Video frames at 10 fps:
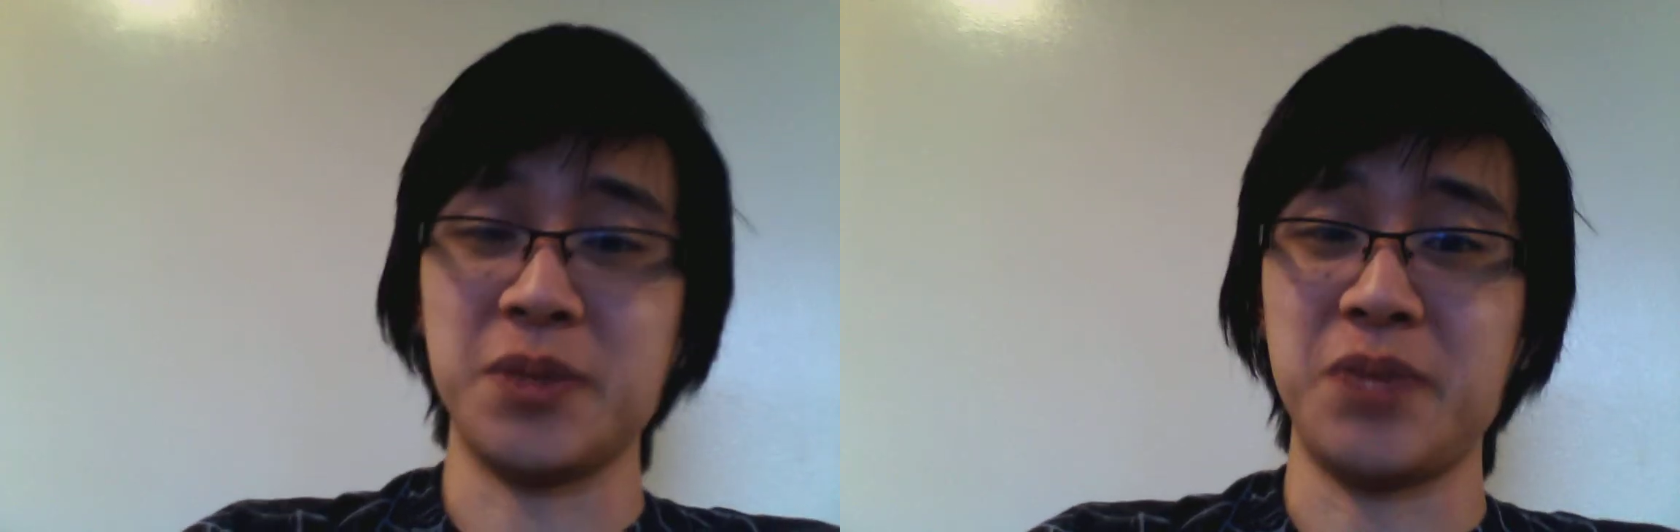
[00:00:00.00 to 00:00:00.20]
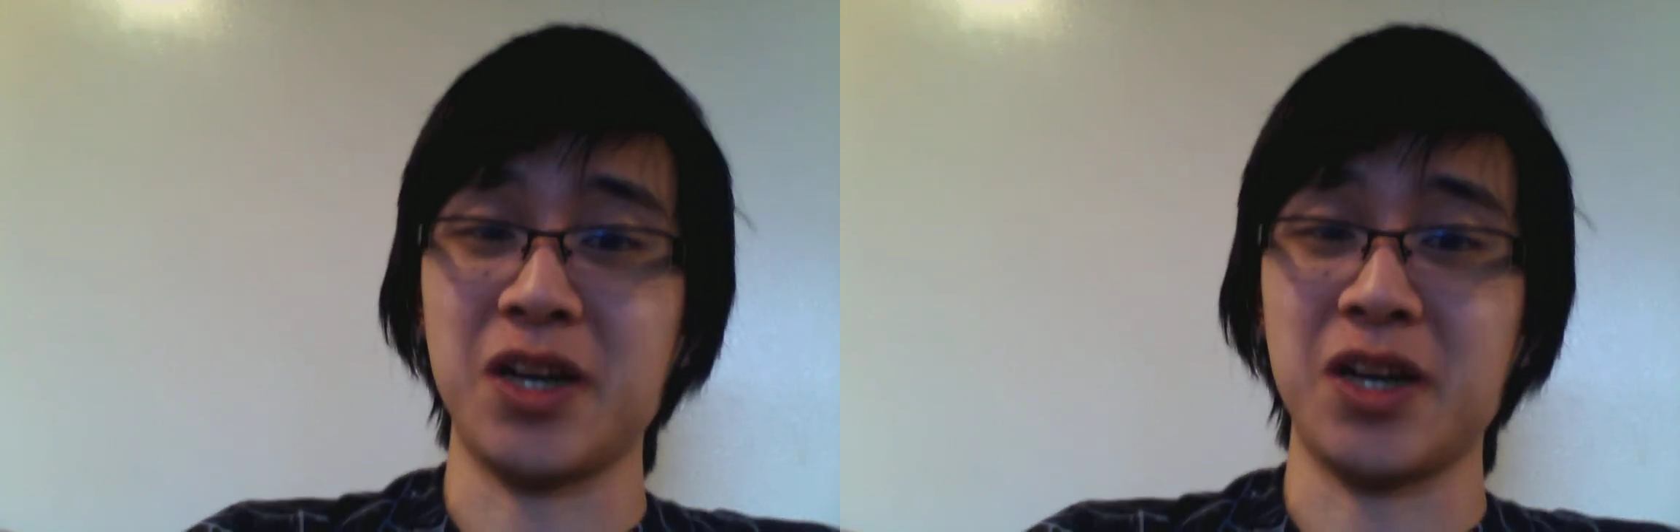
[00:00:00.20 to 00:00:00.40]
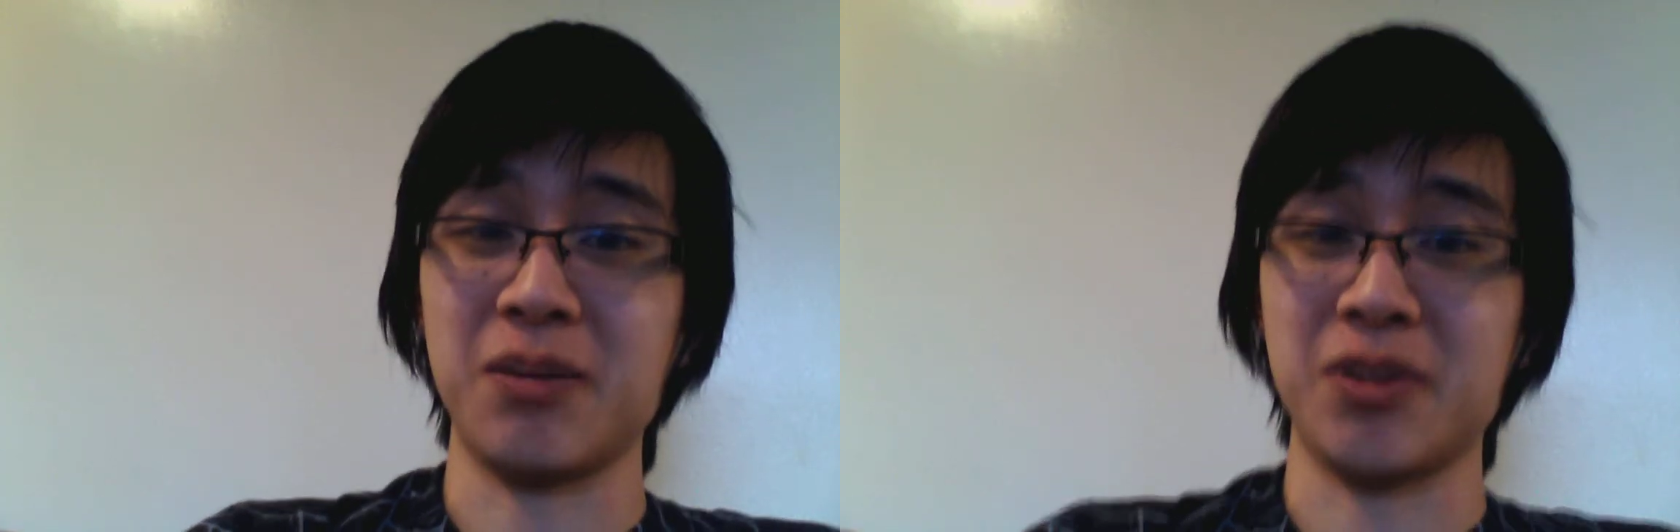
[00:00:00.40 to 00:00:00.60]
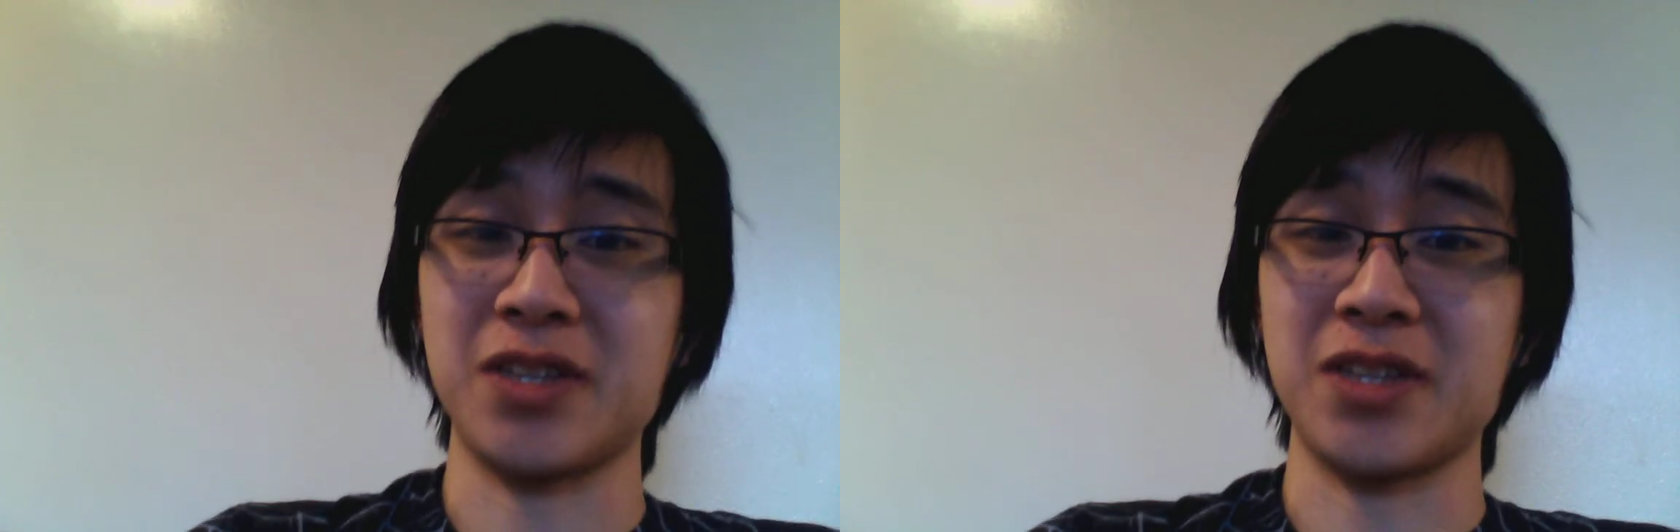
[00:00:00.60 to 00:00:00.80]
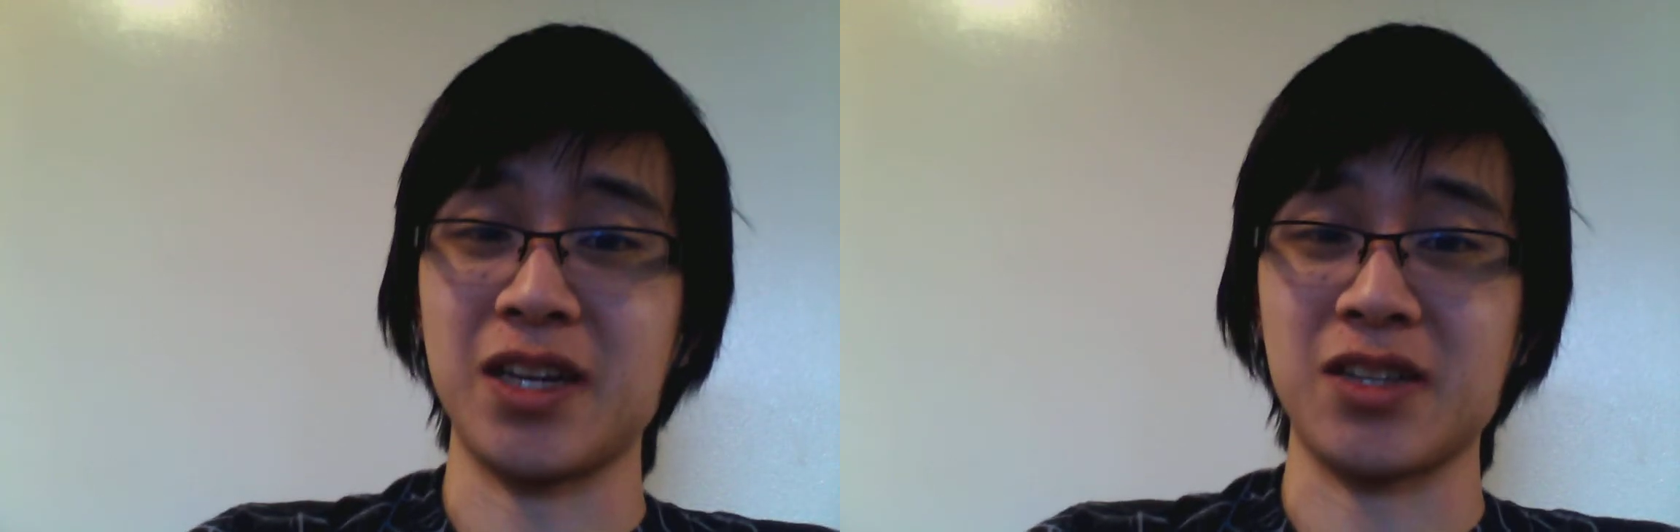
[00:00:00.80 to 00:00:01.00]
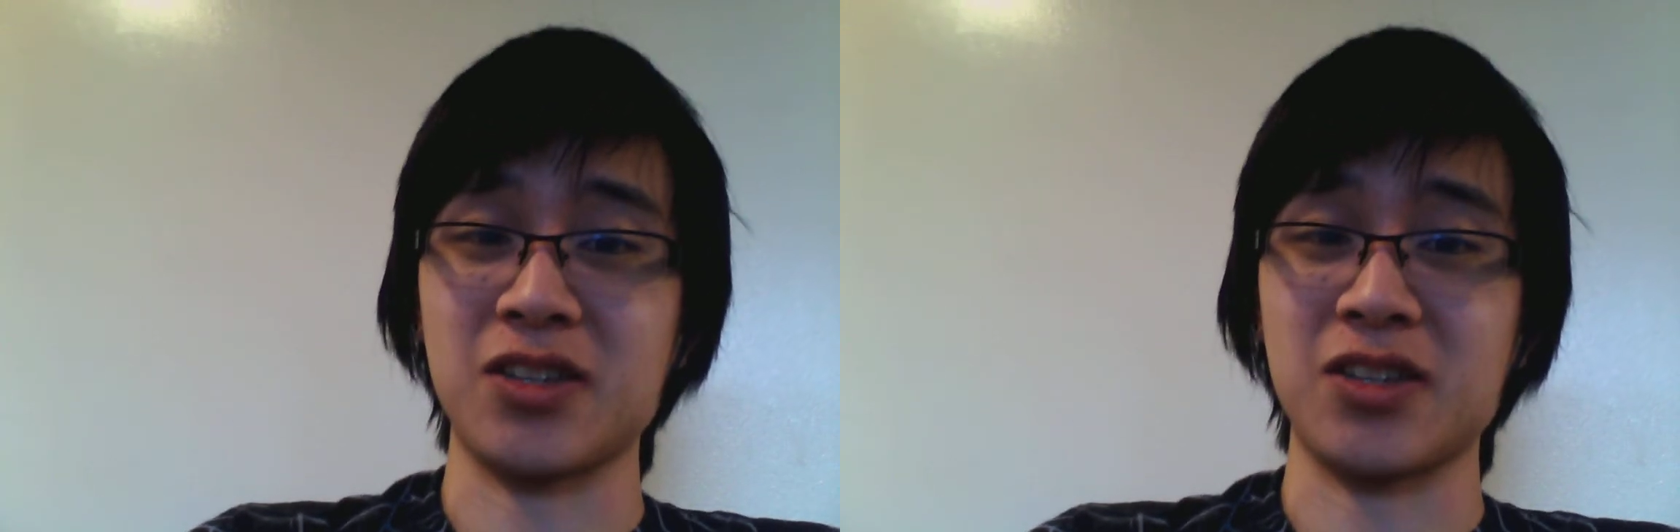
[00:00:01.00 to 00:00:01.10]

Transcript: being on prosthetics,